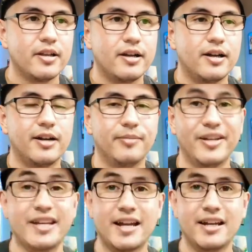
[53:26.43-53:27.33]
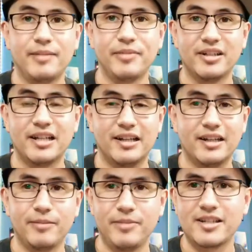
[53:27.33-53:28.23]
But yeah, I mean,
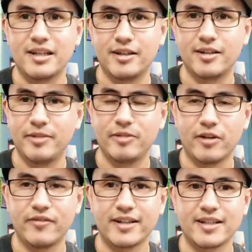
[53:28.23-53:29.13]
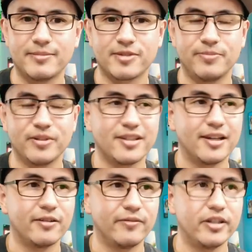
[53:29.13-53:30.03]
it could be rough at times to put
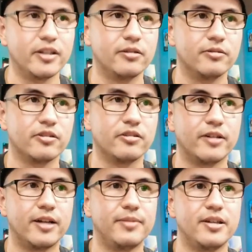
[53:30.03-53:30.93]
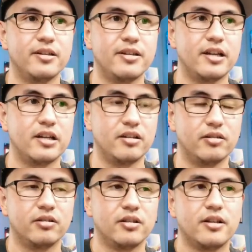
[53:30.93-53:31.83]
together videos. You know what I mean,
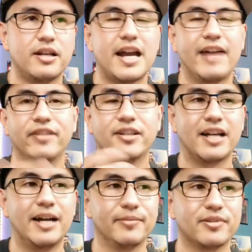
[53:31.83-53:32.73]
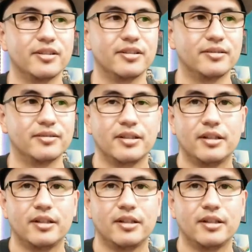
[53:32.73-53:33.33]
and have the time to